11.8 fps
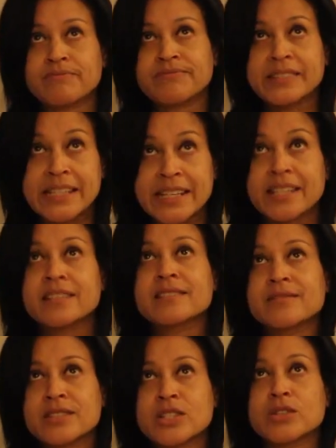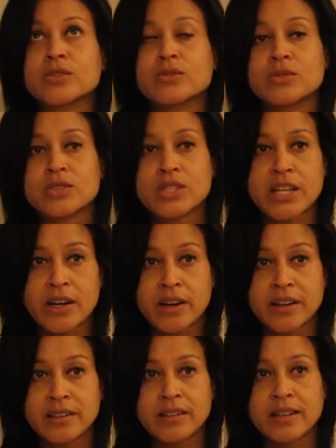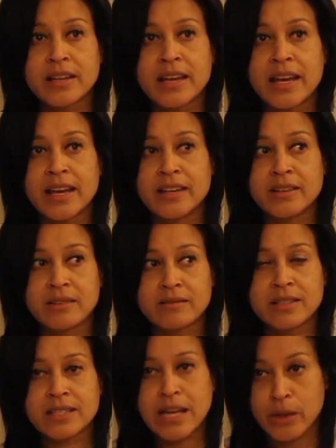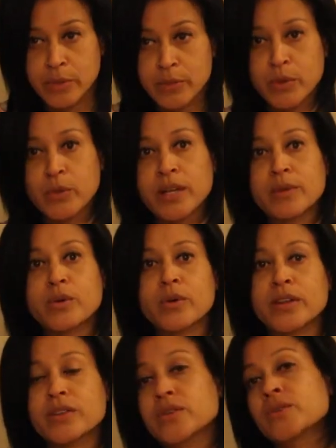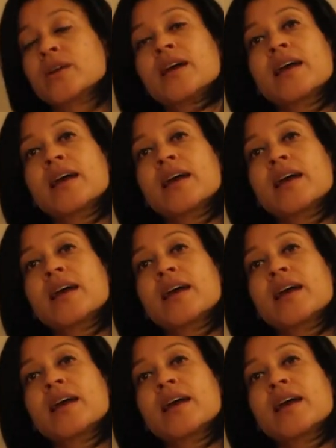need to share and tell people what I'm going through.